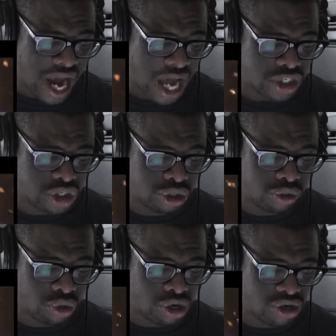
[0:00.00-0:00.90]
And
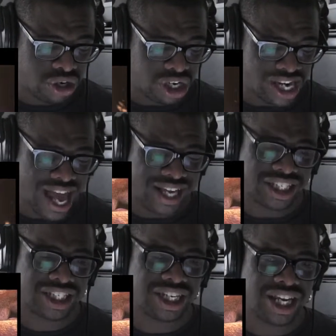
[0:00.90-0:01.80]
you look
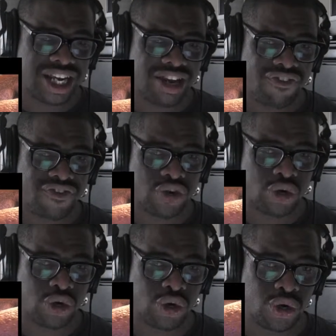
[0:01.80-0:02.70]
like
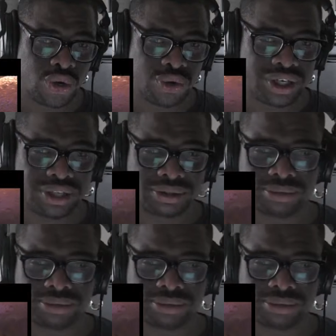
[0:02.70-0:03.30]
seafood.